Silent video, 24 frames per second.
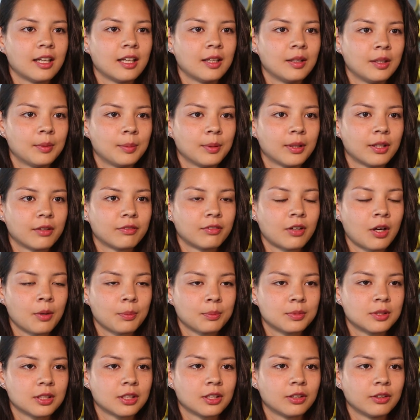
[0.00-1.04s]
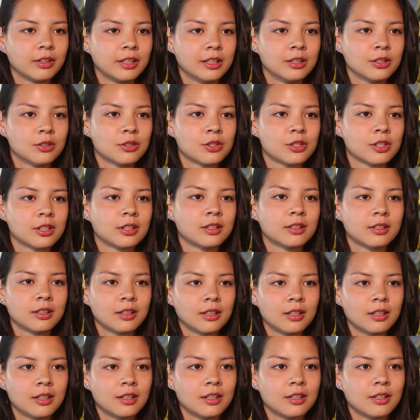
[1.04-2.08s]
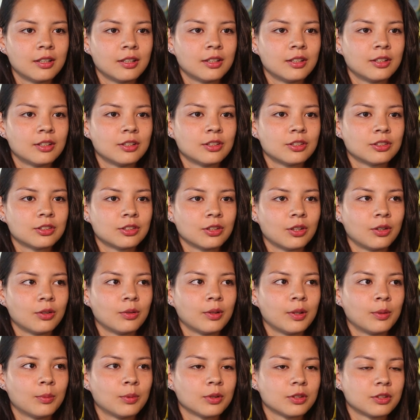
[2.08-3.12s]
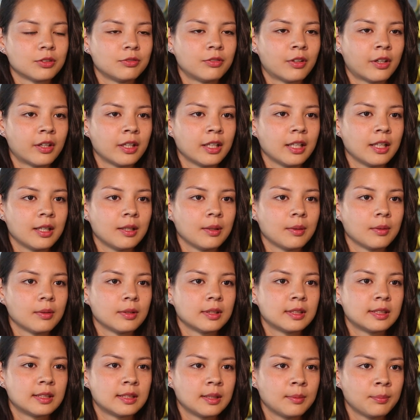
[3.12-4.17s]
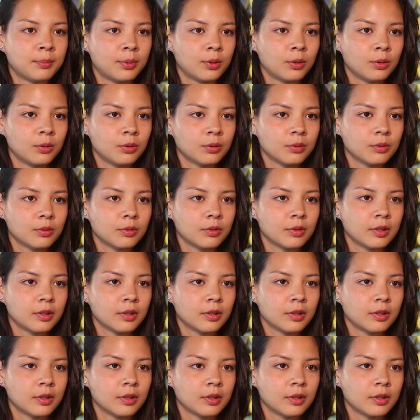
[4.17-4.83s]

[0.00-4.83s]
a little bit of optical illusion. So it was very simple,